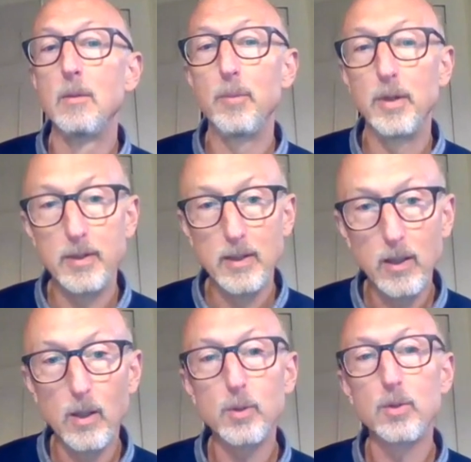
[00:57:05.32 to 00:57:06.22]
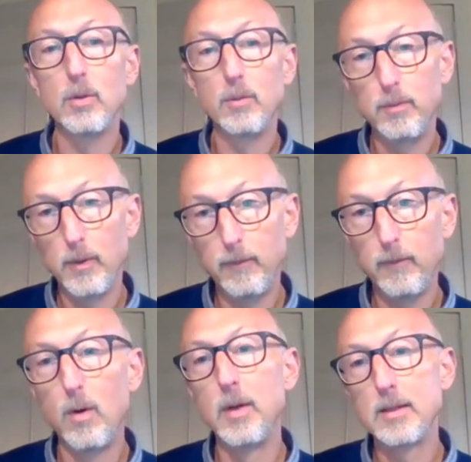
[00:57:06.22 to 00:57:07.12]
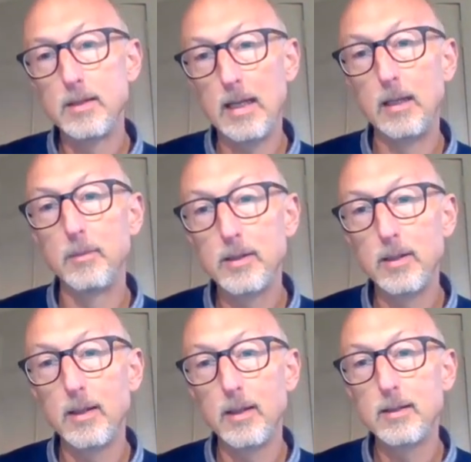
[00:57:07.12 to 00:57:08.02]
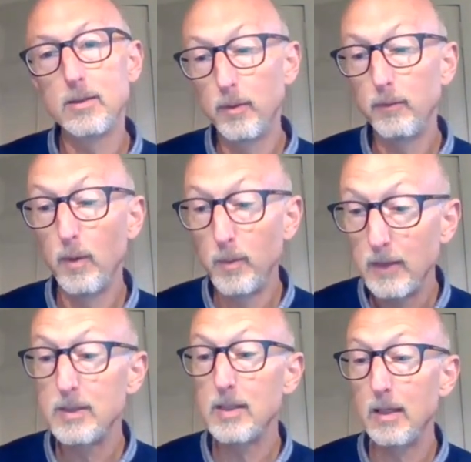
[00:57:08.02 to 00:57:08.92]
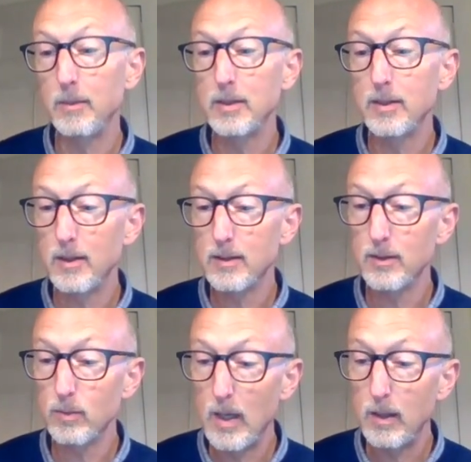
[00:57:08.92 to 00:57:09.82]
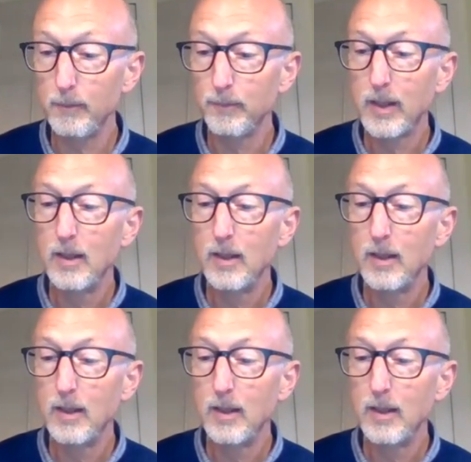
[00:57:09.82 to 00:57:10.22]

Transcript: but there's a cultural element to this, or performativity element to this as well.